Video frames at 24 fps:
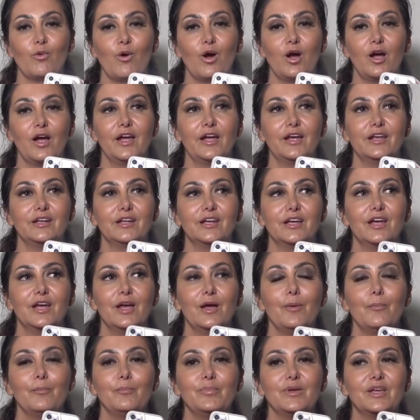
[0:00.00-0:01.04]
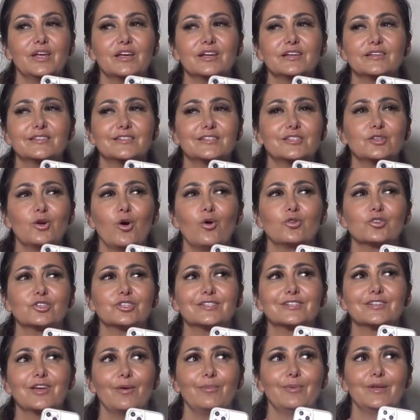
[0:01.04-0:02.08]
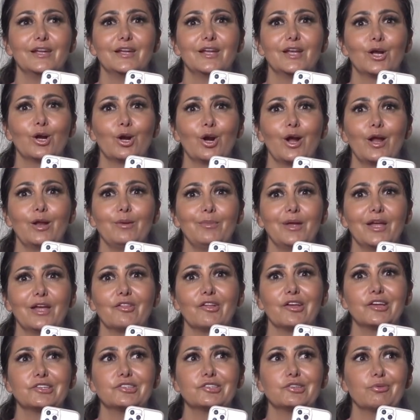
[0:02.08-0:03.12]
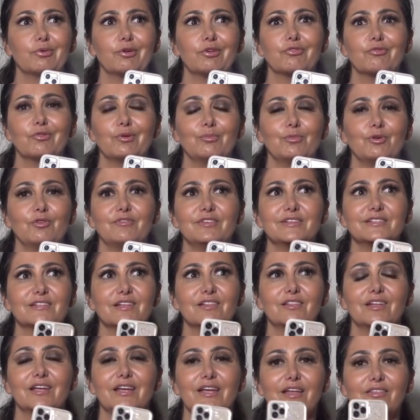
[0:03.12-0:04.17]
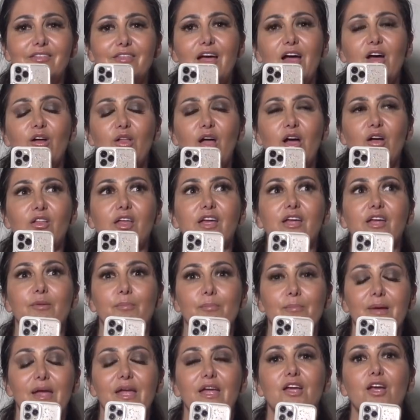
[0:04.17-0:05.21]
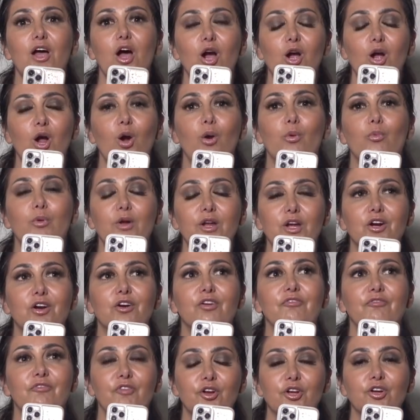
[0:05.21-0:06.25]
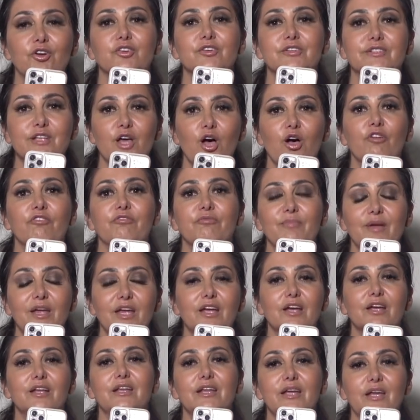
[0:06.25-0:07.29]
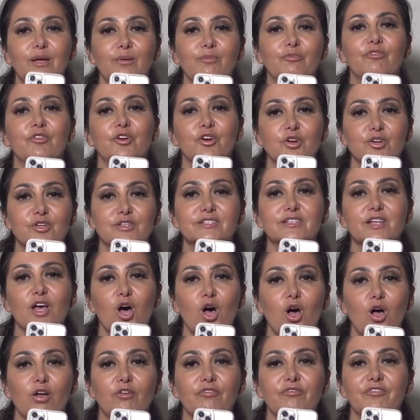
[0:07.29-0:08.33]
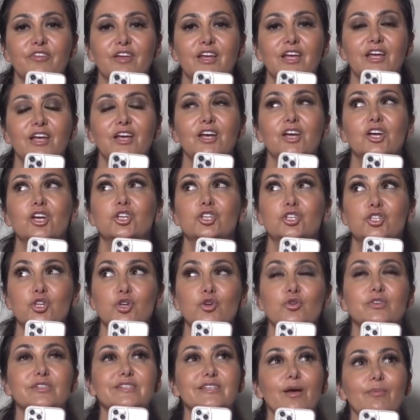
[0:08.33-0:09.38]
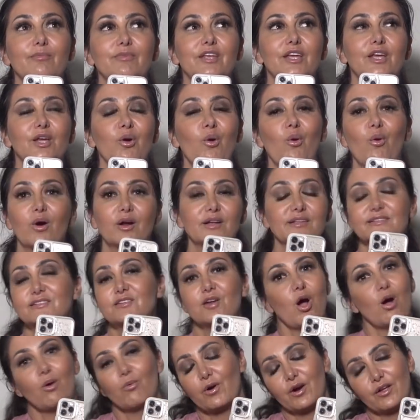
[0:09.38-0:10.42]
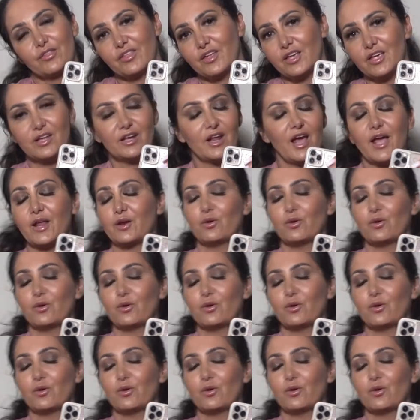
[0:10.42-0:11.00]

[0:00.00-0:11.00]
want, because don't just come in here and make 2 or 3 movies and then get the hell out. Make a career for yourself, make a name for yourself, do something, or it's not worth it, I